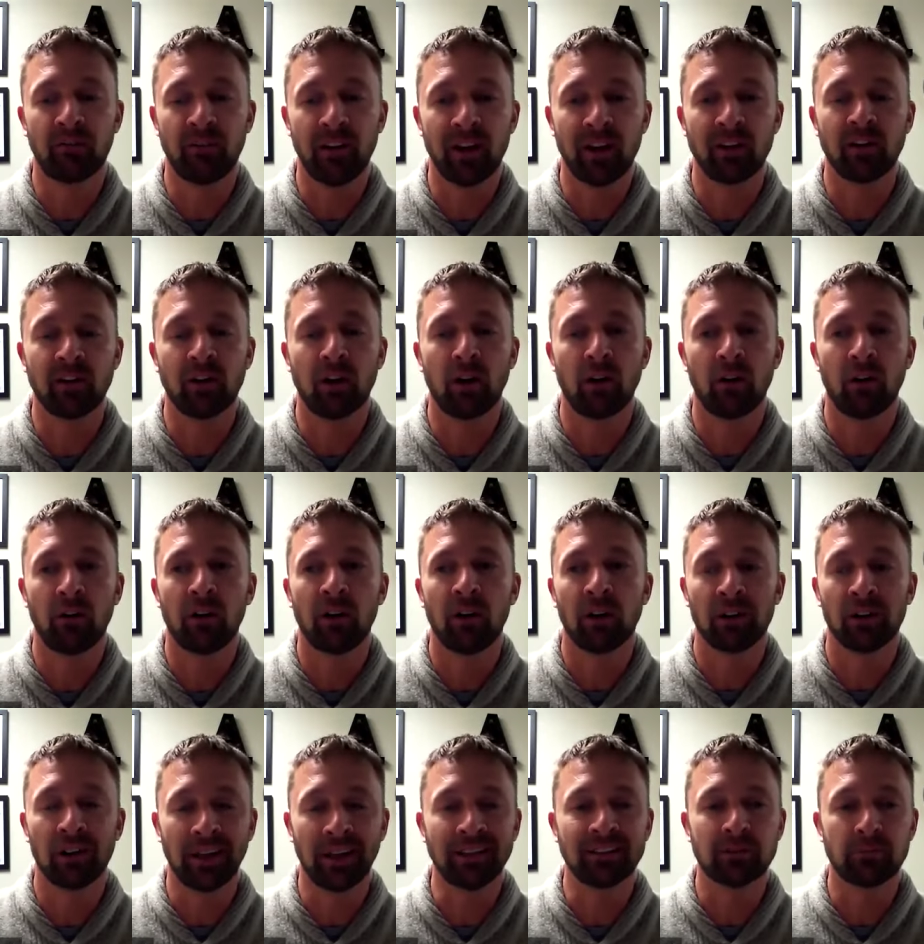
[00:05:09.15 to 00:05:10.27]
fentanyl
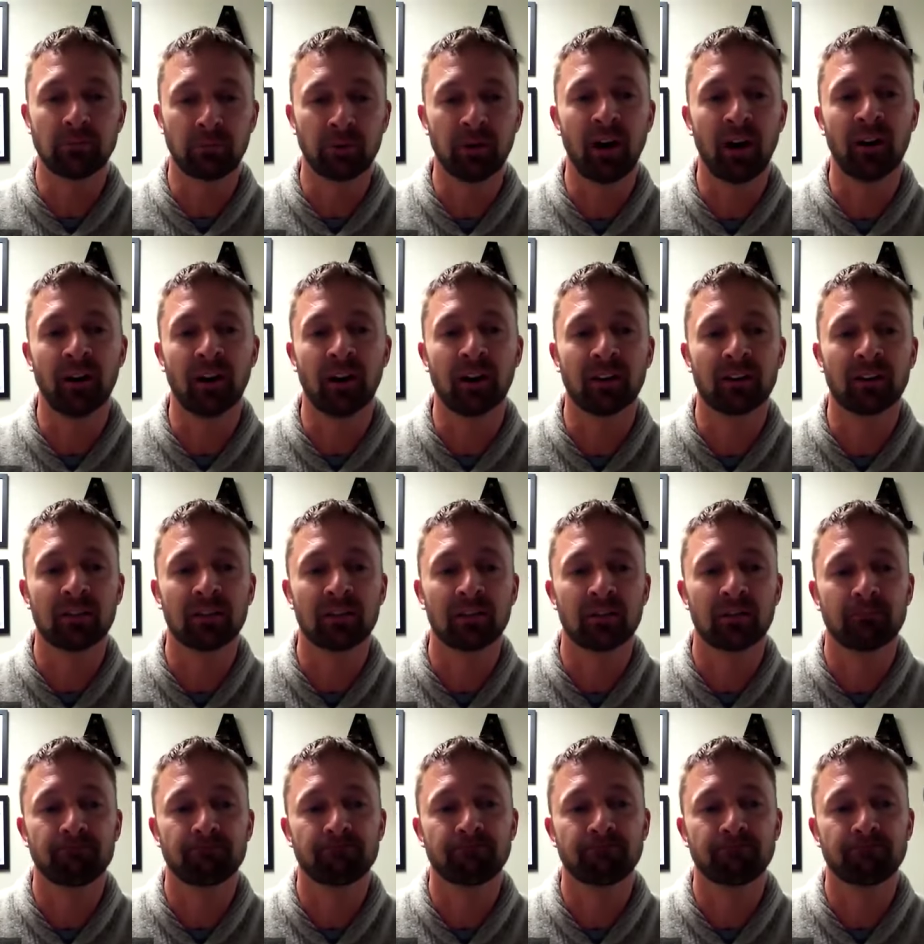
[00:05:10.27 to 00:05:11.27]
laced products.